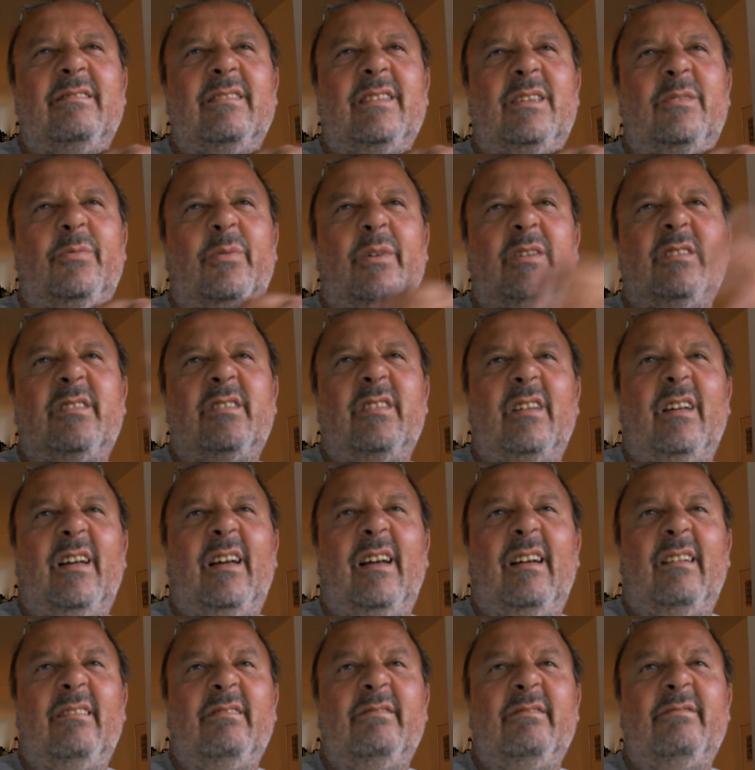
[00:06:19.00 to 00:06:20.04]
It was
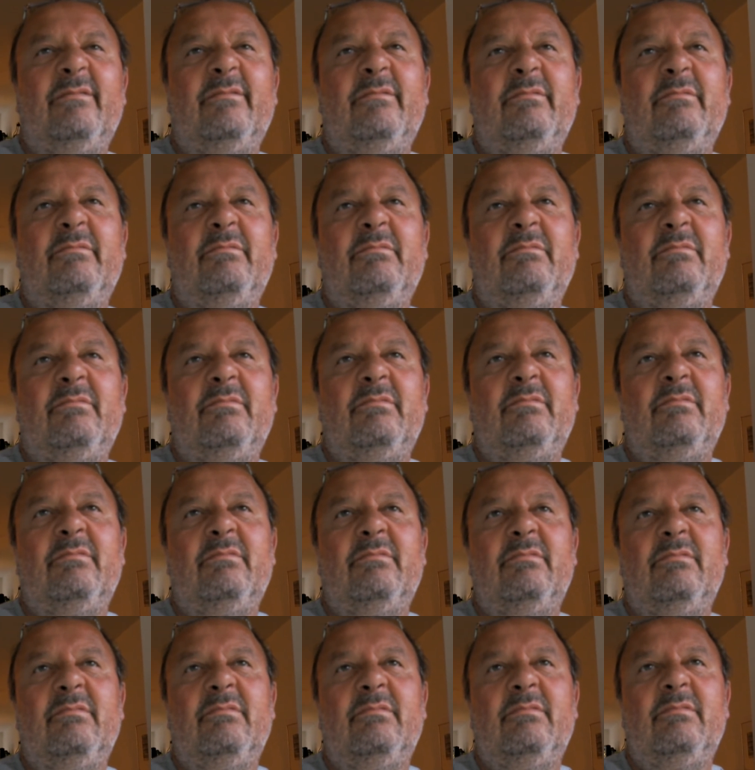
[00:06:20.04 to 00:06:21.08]
uh,
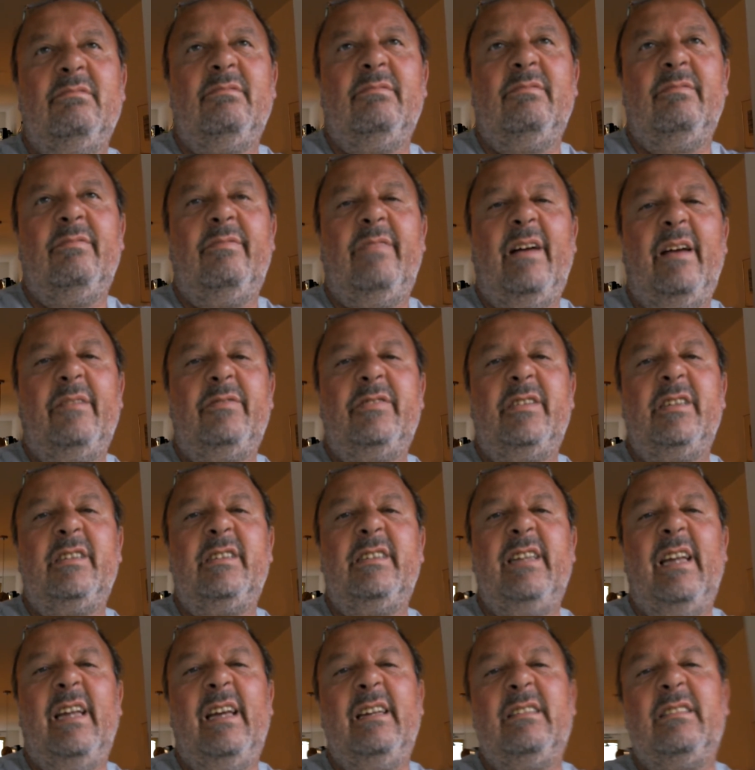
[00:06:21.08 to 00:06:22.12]
five, six
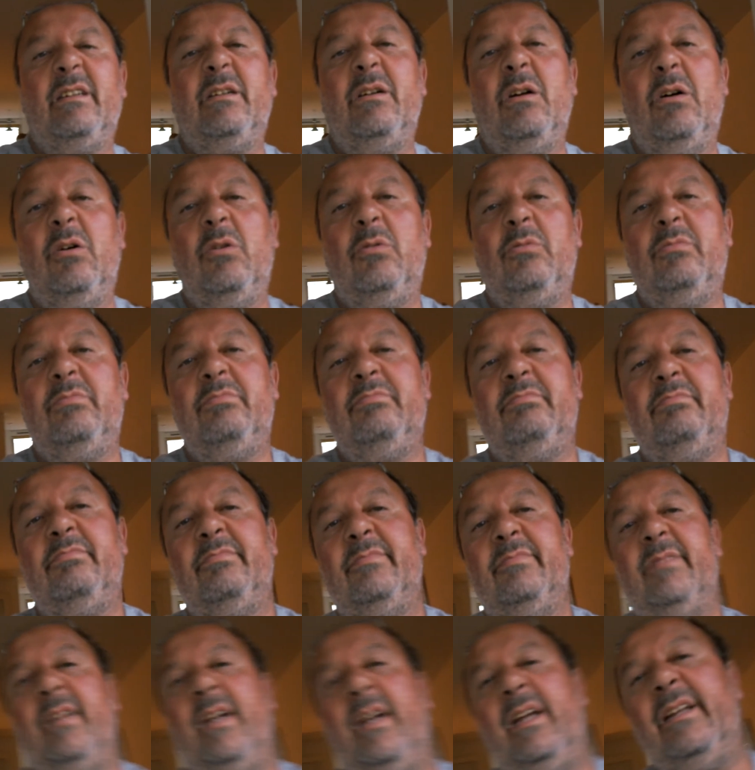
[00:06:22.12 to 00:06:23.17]
days ago.
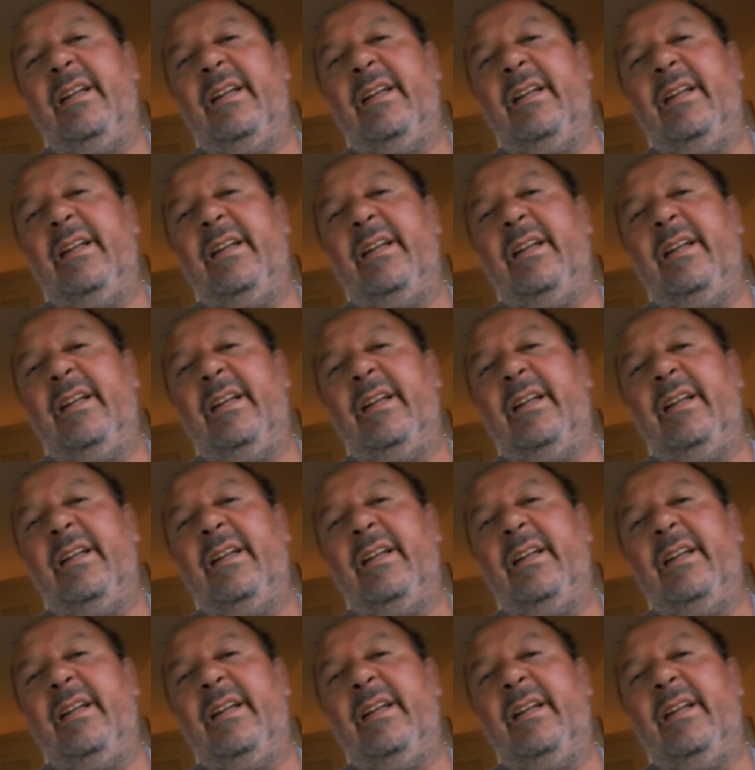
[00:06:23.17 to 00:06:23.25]
And